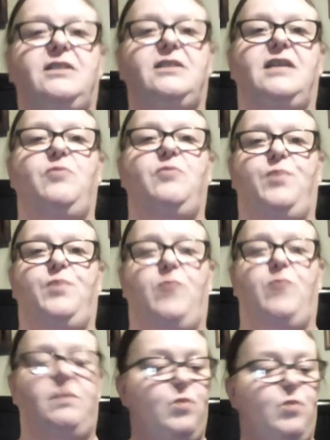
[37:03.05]

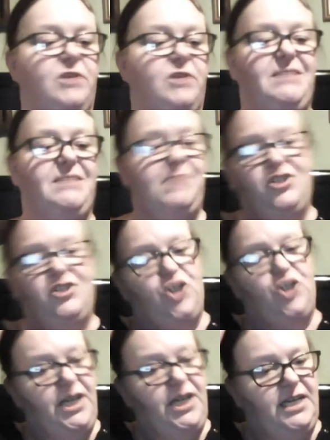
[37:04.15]
Mr.
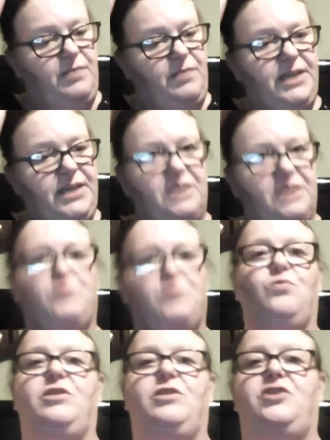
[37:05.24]
Sheen in a bit
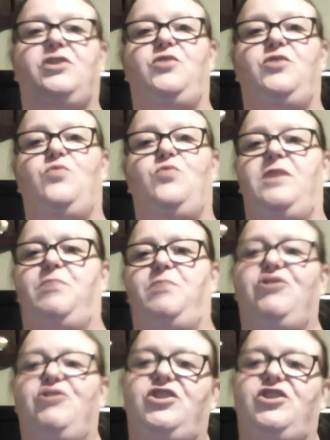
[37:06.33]
to
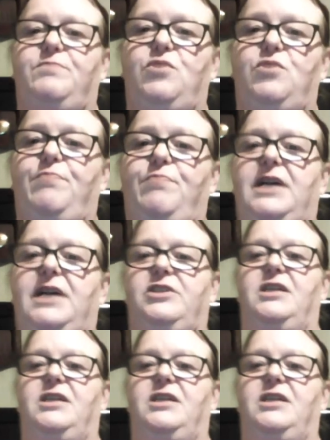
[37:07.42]
push his bald patch.